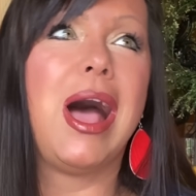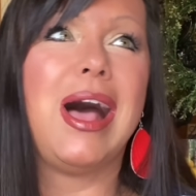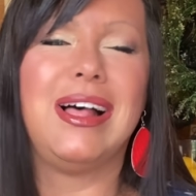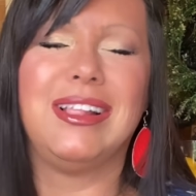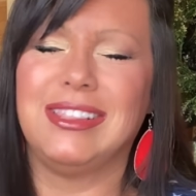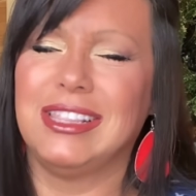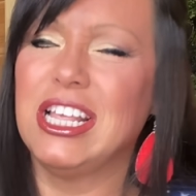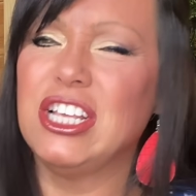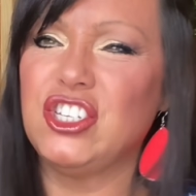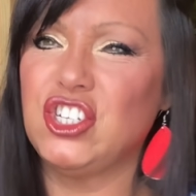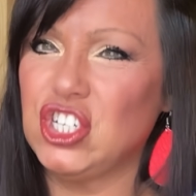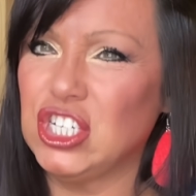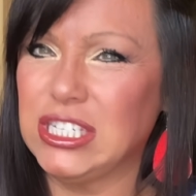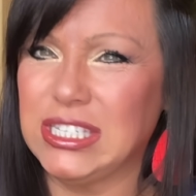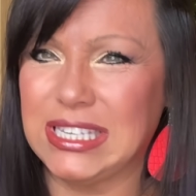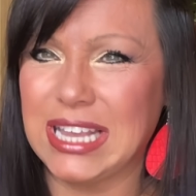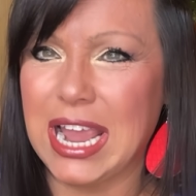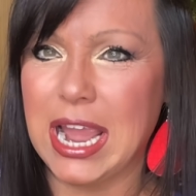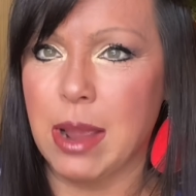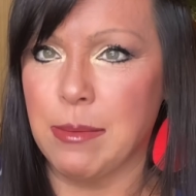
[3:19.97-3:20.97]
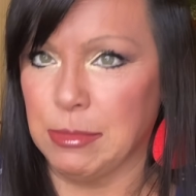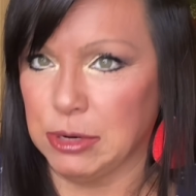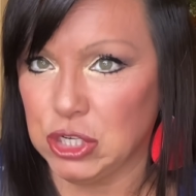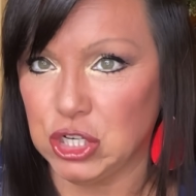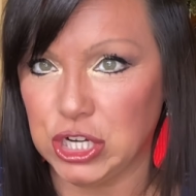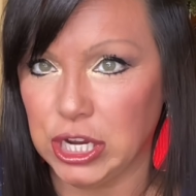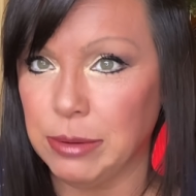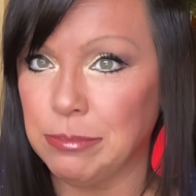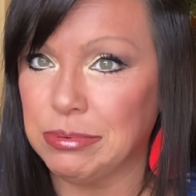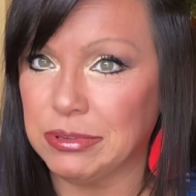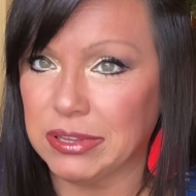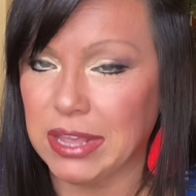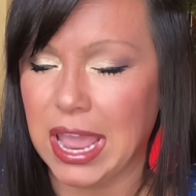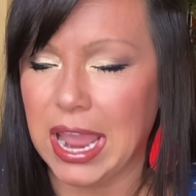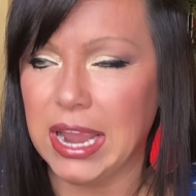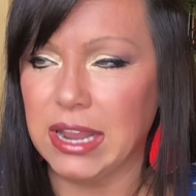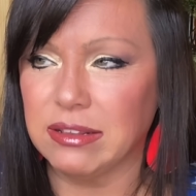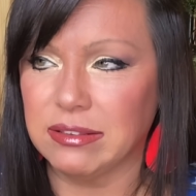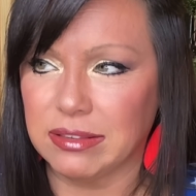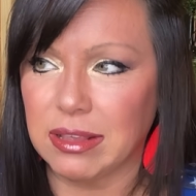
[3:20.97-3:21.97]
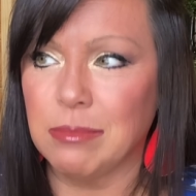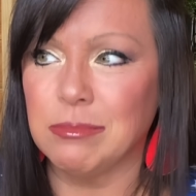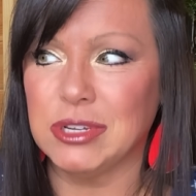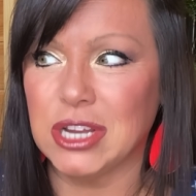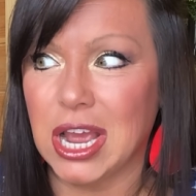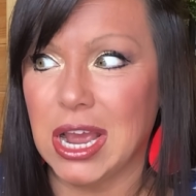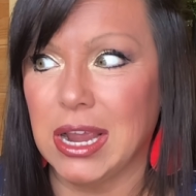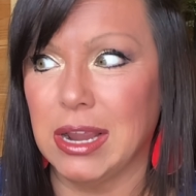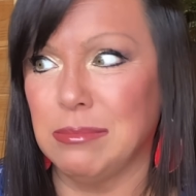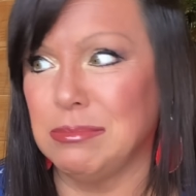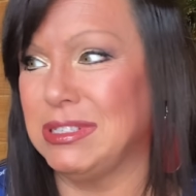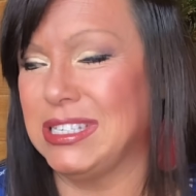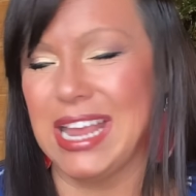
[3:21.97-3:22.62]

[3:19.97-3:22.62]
Let's just say I'm a cheapskate sometimes,